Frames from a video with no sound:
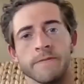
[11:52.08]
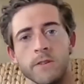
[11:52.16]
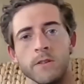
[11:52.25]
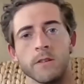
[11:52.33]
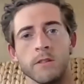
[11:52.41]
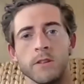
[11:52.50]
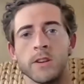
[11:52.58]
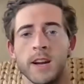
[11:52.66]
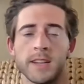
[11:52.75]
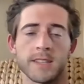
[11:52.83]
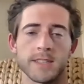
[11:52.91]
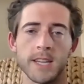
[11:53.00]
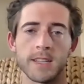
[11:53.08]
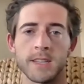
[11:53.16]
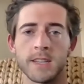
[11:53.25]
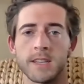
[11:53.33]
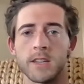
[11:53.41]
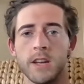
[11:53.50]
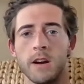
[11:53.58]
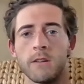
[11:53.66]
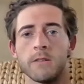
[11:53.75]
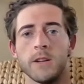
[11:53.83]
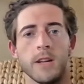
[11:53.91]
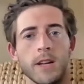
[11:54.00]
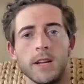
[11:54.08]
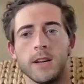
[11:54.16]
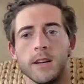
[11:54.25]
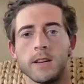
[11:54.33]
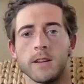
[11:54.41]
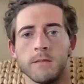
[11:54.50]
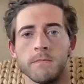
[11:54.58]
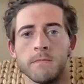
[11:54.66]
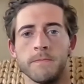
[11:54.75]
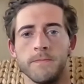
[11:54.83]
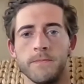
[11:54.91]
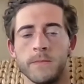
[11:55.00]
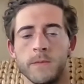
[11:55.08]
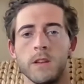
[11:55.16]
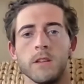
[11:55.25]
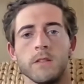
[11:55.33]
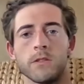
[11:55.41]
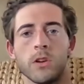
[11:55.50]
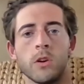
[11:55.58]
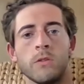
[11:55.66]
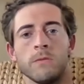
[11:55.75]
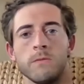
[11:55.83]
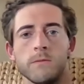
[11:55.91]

for the United States needed to go. Yeah. So